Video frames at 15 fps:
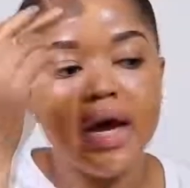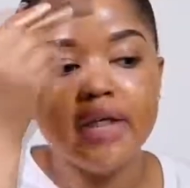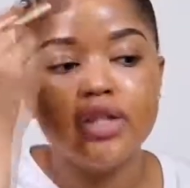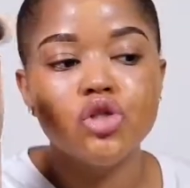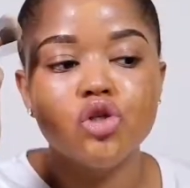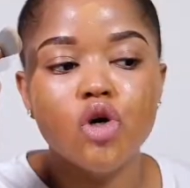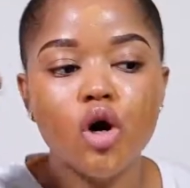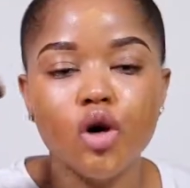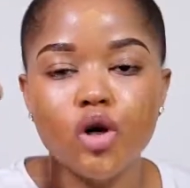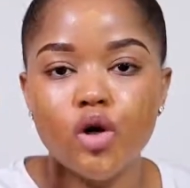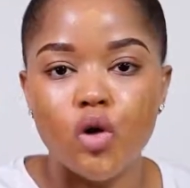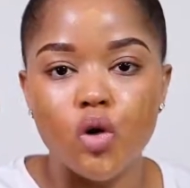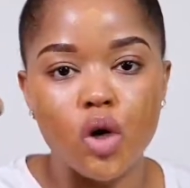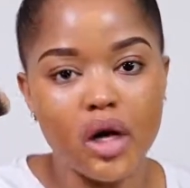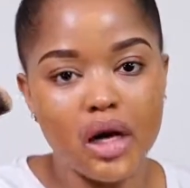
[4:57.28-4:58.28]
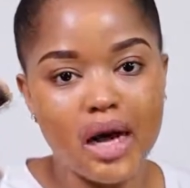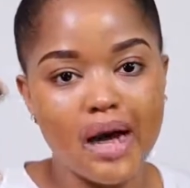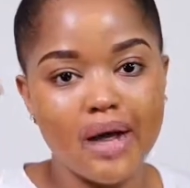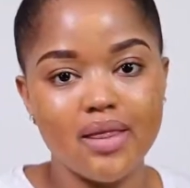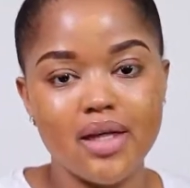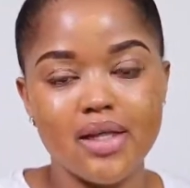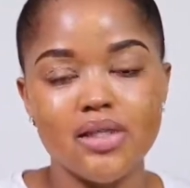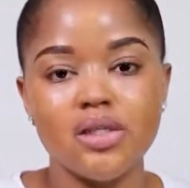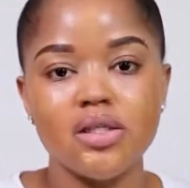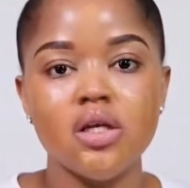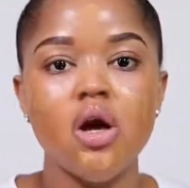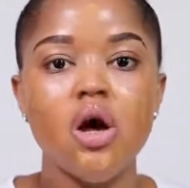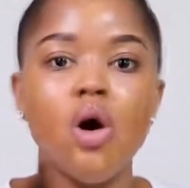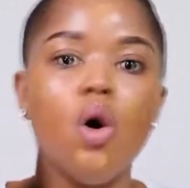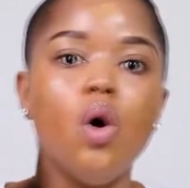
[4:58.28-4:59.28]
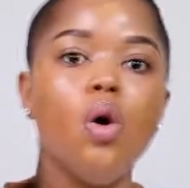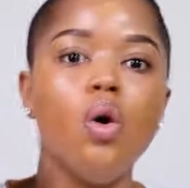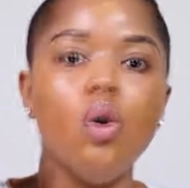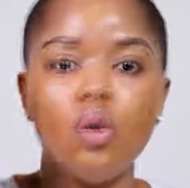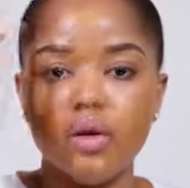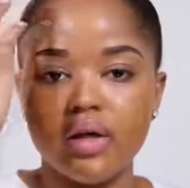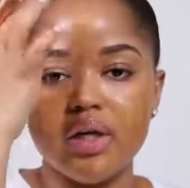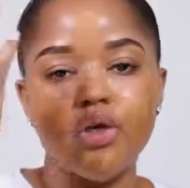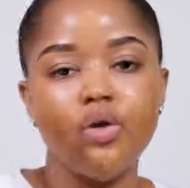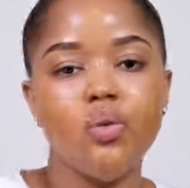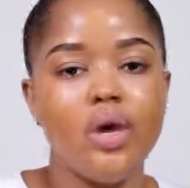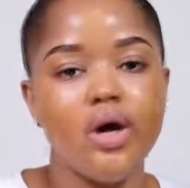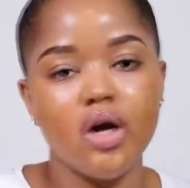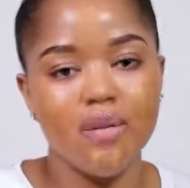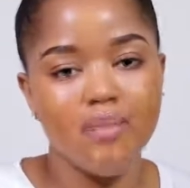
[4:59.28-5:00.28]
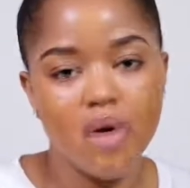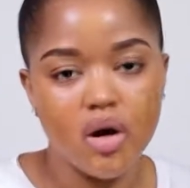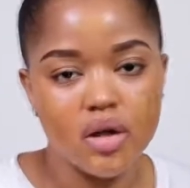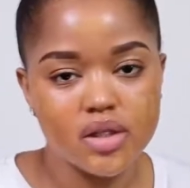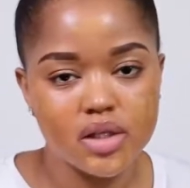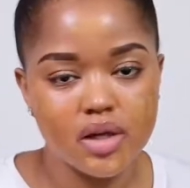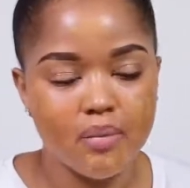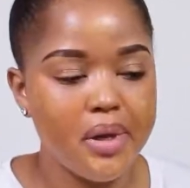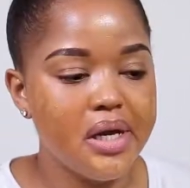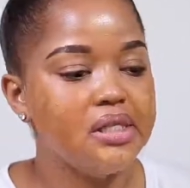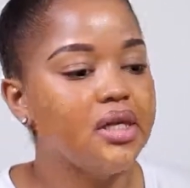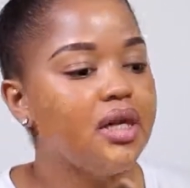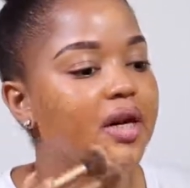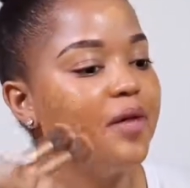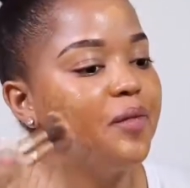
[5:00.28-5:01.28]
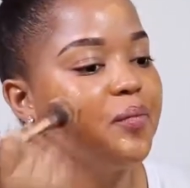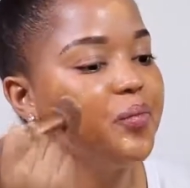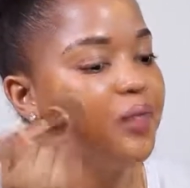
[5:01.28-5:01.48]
it's not going to look like there's you're wearing a mask basically.